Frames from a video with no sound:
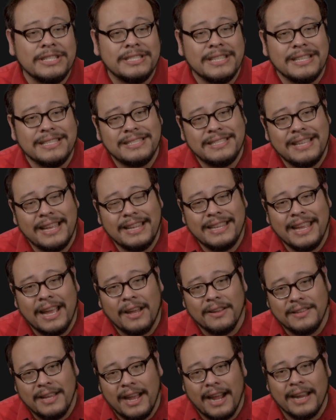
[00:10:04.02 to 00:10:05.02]
is then sent
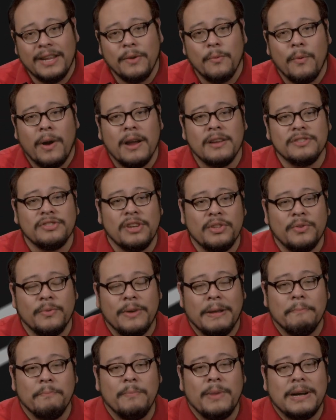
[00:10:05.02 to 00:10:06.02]
down tiny wires
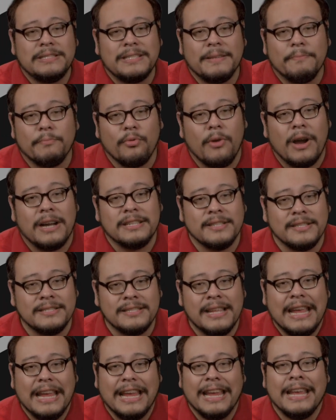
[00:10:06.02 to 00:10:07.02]
onto a bus and
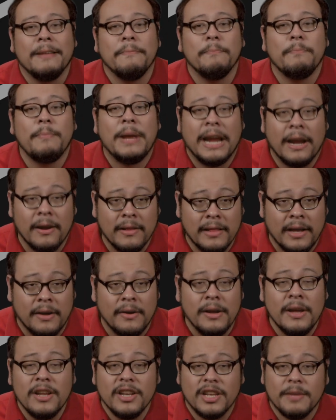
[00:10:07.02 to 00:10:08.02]
processed in
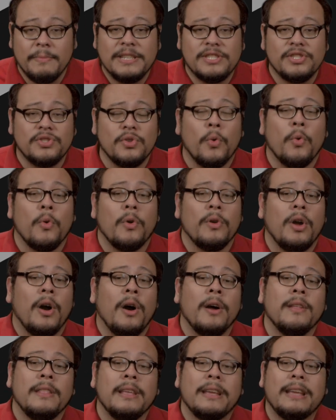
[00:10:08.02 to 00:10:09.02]
parallel to be stored
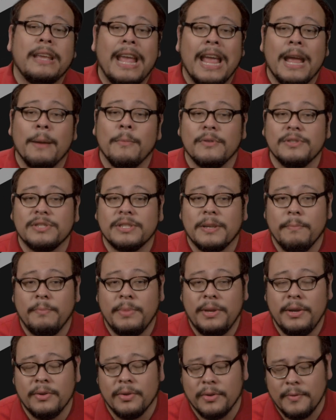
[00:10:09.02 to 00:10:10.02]
on the camera's
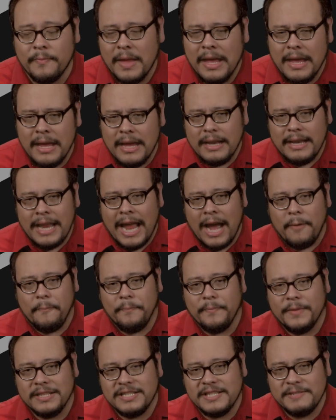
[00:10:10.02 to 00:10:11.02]
computer. Now,
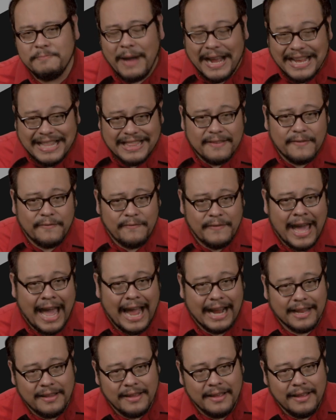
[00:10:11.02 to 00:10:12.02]
despite the
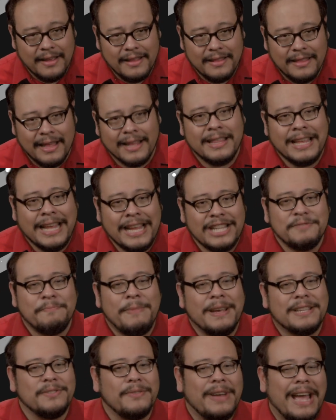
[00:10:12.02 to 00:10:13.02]
fact that each
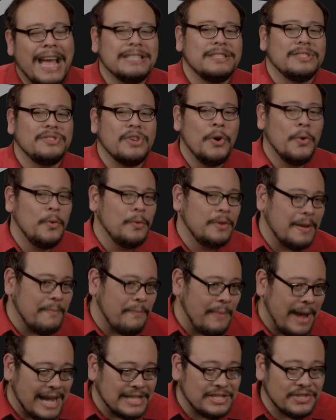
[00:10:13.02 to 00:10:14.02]
pixel has its own
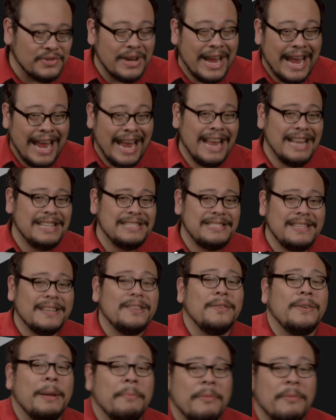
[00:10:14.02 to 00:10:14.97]
capacitor and signal